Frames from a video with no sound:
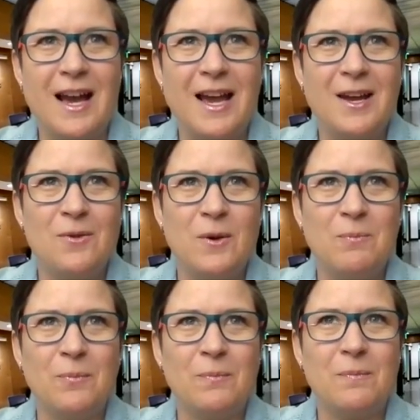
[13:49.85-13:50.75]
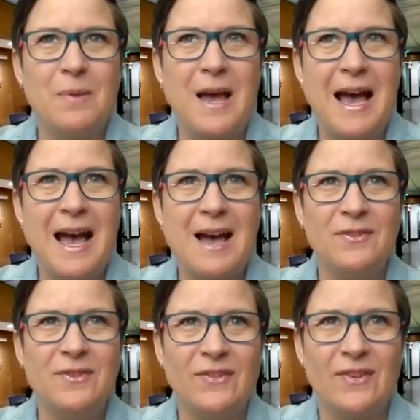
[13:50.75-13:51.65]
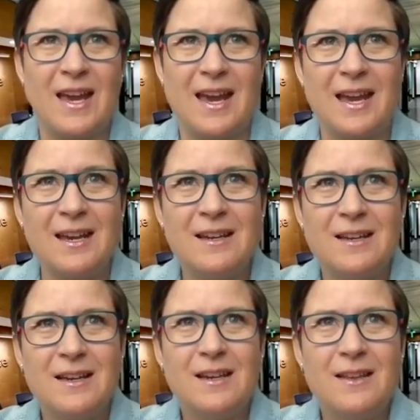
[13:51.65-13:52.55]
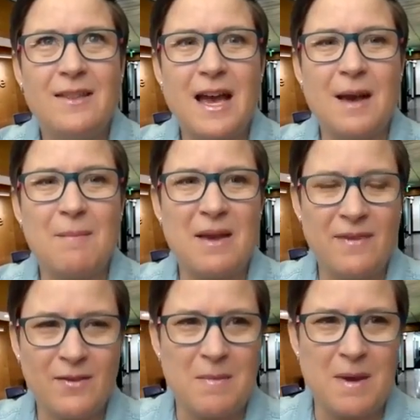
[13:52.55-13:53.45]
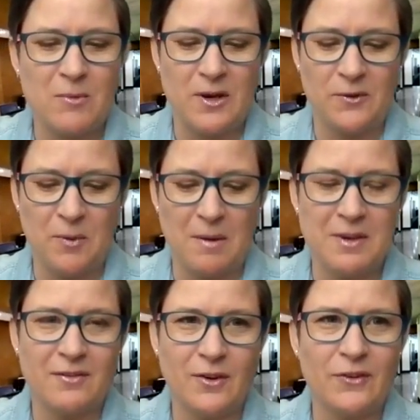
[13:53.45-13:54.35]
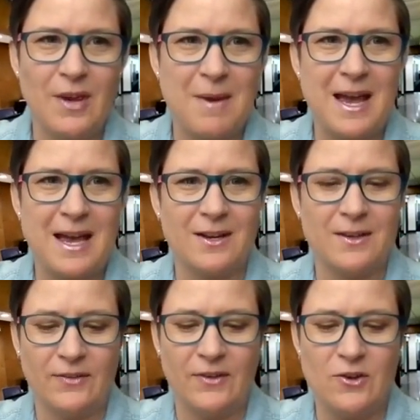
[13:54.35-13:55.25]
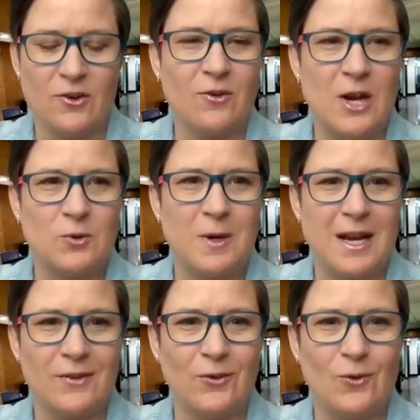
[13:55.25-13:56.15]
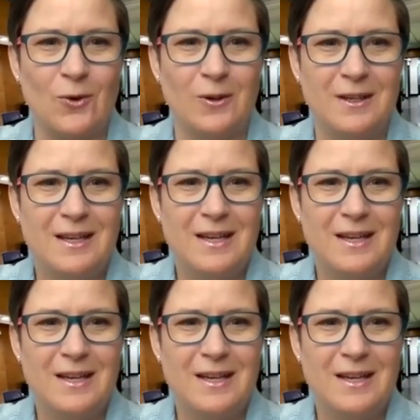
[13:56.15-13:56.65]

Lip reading: I would have to say that my favorite memory is probably the first time I had a senior graduate high school,